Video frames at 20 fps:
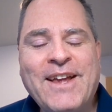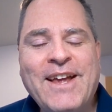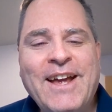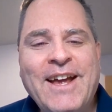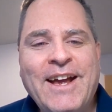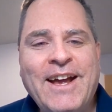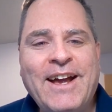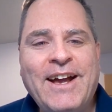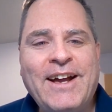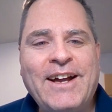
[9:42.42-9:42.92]

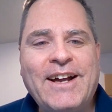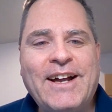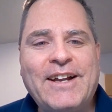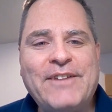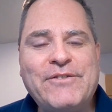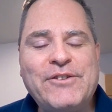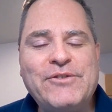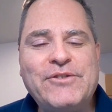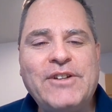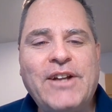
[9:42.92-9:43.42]

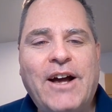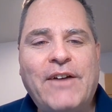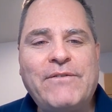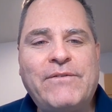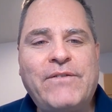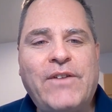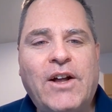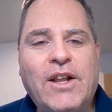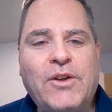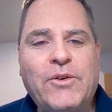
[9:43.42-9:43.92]
if you're
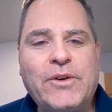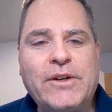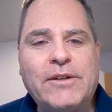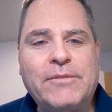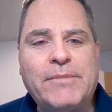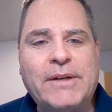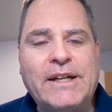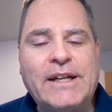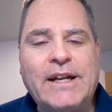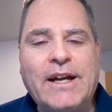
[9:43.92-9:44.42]
not
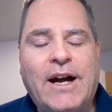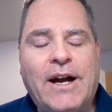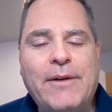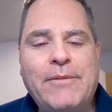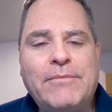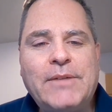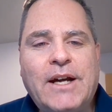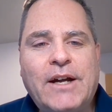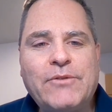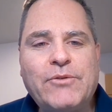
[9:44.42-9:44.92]
following me,
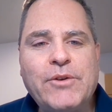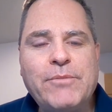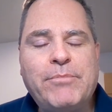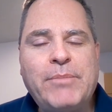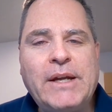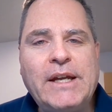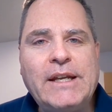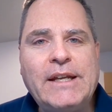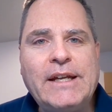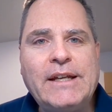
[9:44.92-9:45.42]
I'm not
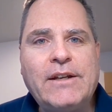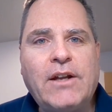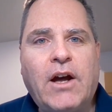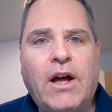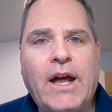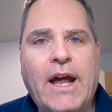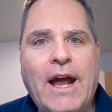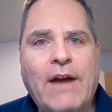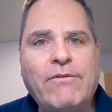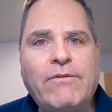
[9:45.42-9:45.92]
repeating
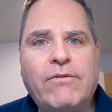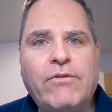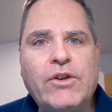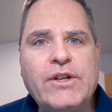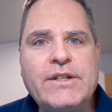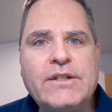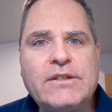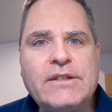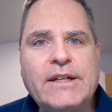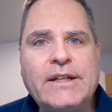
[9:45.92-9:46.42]

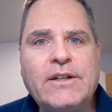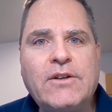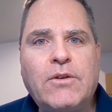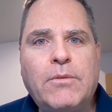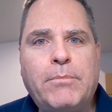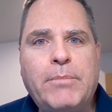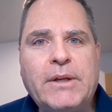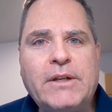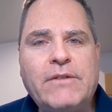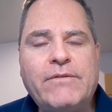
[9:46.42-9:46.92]
every
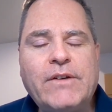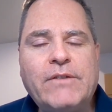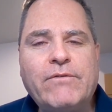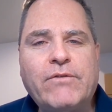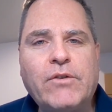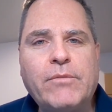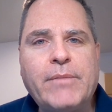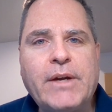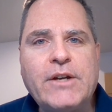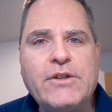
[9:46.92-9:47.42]
single bit of
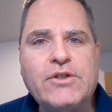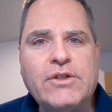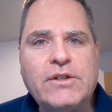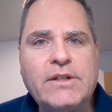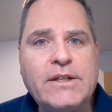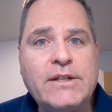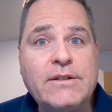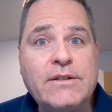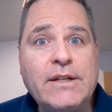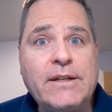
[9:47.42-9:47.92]

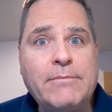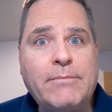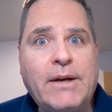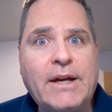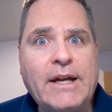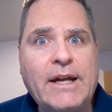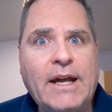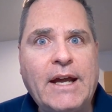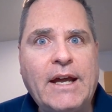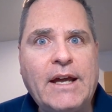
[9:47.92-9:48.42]
information that is in
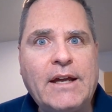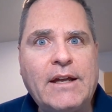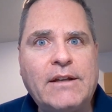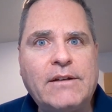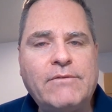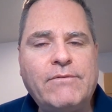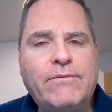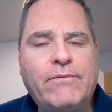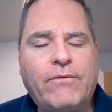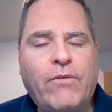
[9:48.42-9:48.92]
my
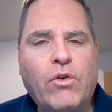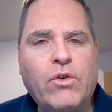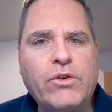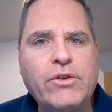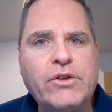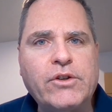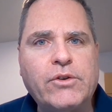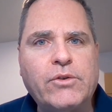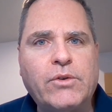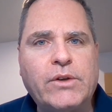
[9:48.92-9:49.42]
head
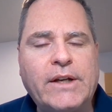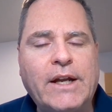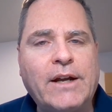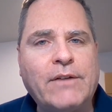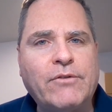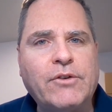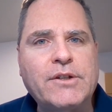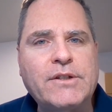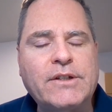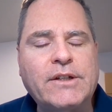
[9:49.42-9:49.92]
for you in
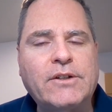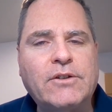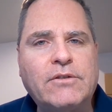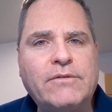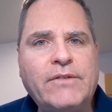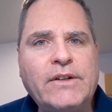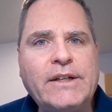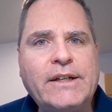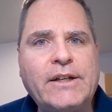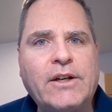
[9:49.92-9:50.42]
every
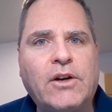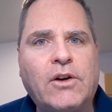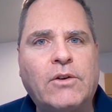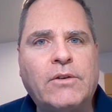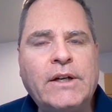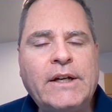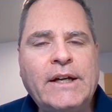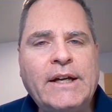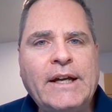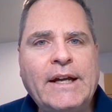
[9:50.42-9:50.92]
single
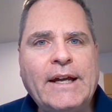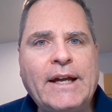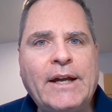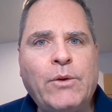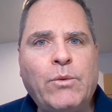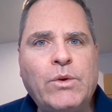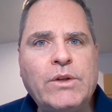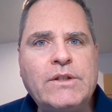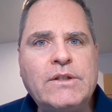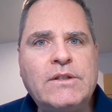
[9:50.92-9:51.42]
video.
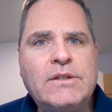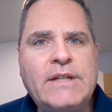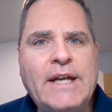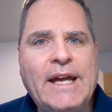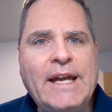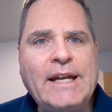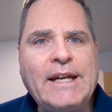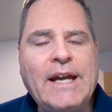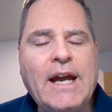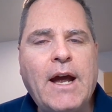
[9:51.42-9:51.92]
It would
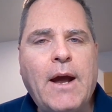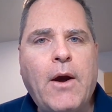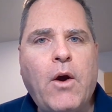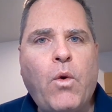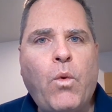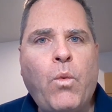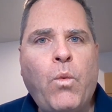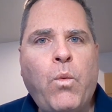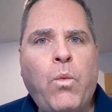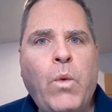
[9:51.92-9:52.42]
take
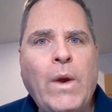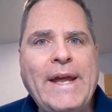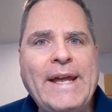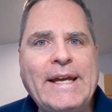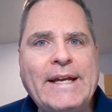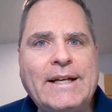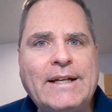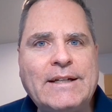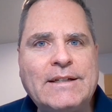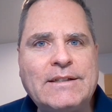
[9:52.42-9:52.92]

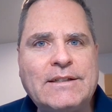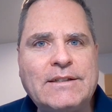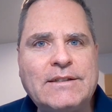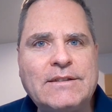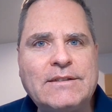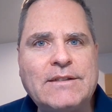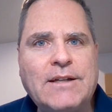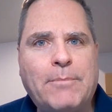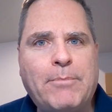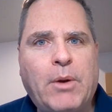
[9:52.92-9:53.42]

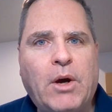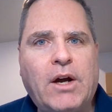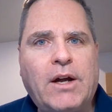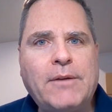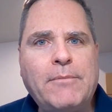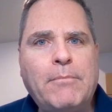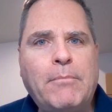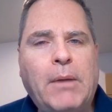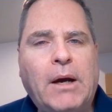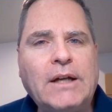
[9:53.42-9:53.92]
weeks
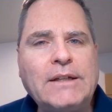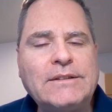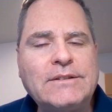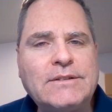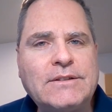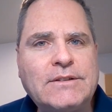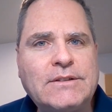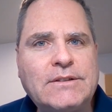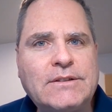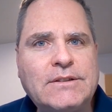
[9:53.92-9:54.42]
upon
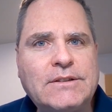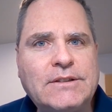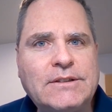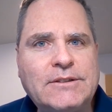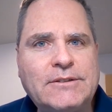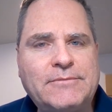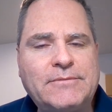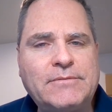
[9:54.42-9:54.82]
months